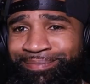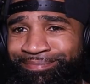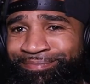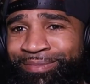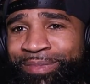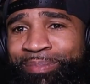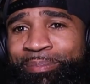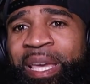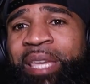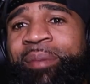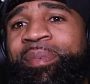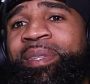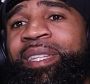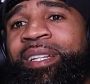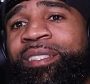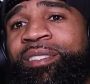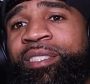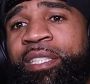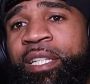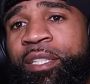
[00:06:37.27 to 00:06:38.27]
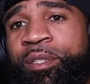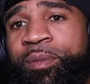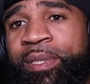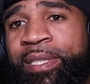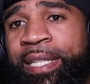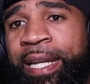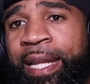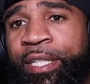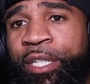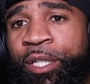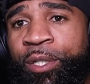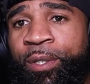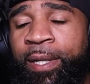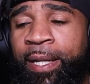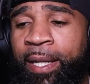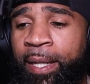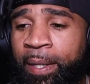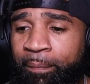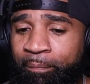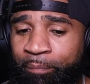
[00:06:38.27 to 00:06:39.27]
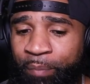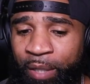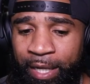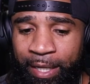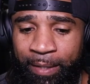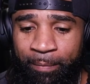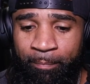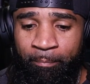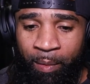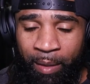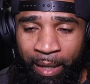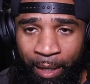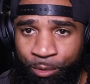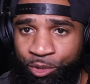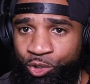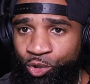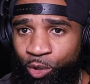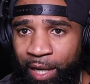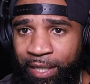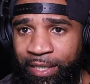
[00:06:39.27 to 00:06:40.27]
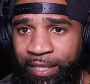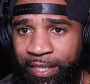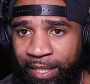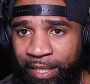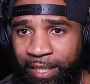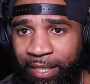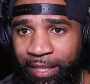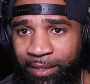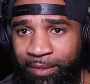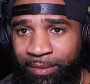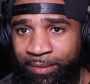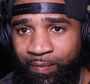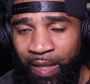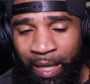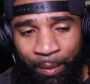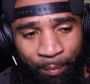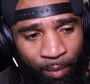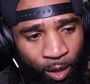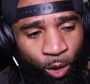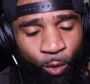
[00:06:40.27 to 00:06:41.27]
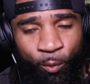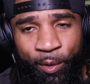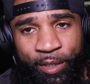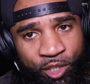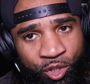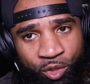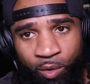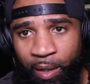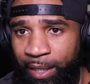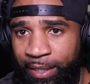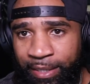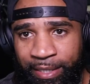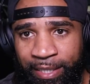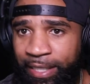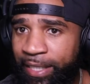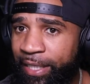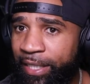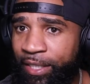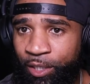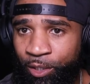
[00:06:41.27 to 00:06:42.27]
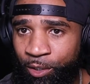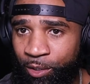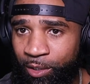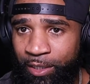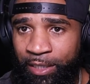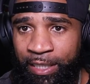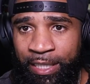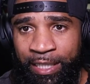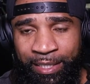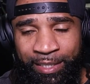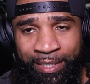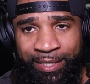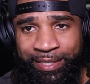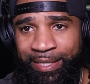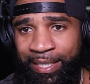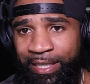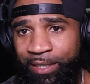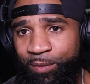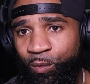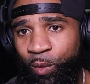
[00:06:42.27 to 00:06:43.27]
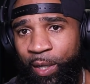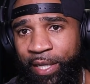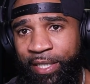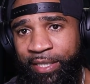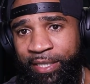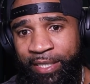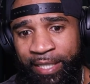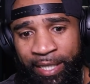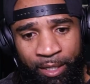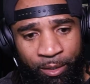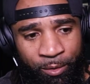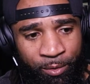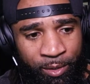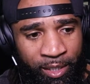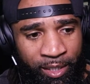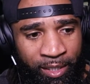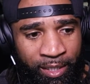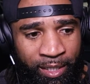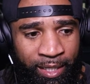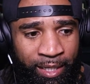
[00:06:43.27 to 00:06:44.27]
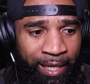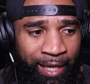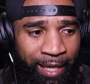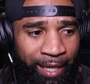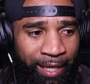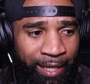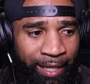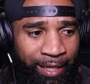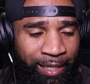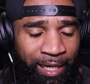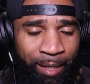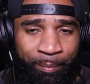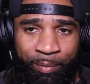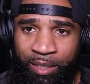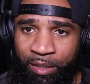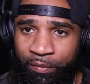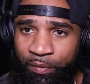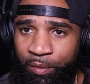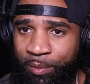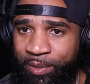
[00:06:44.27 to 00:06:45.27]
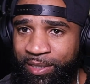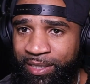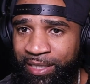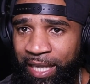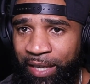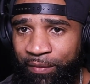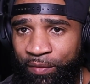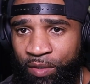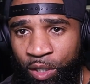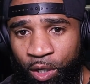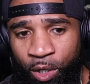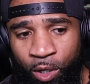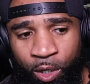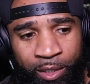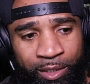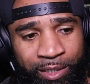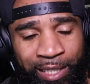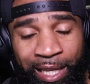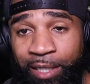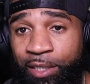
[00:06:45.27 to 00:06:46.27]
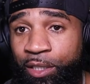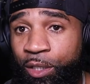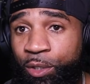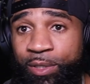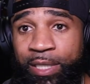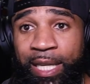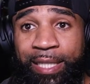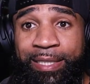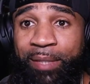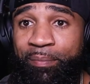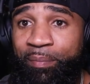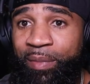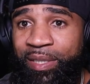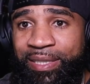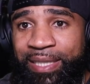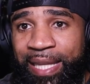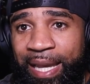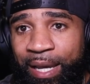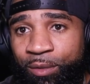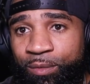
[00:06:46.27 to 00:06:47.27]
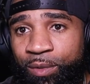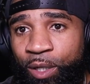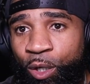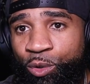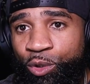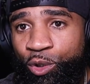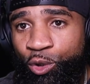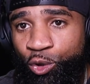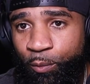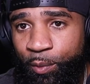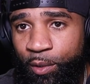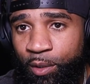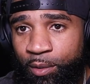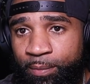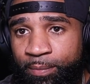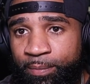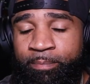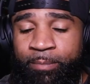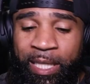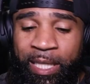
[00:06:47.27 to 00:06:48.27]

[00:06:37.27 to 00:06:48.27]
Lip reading: maybe there's another one that I know, but I was trying to get in. I'm always trying to get in early. The same way Gary and I believe it was Kevin Hart, a lot of those guys, they missed out on Uber.